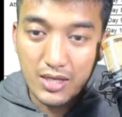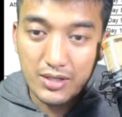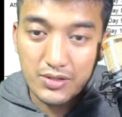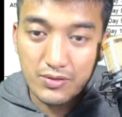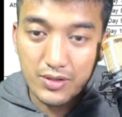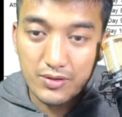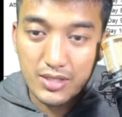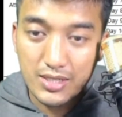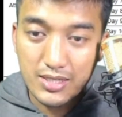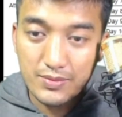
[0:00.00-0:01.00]
Nation Recruit
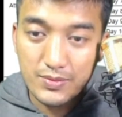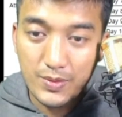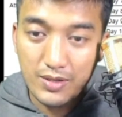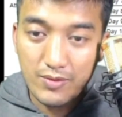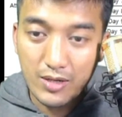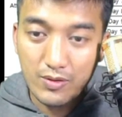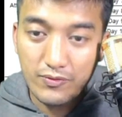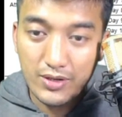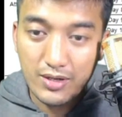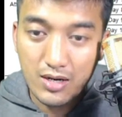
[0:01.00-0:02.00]
Ticket Time Spend, Rank one
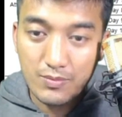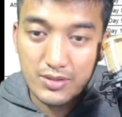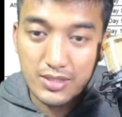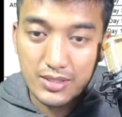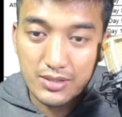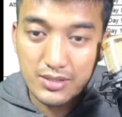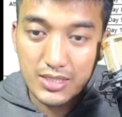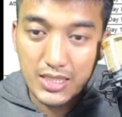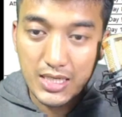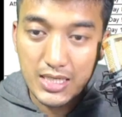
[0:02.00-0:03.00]
Fated Armor Selection
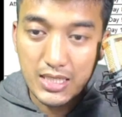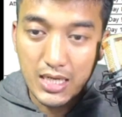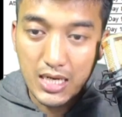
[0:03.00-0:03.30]
Ticket,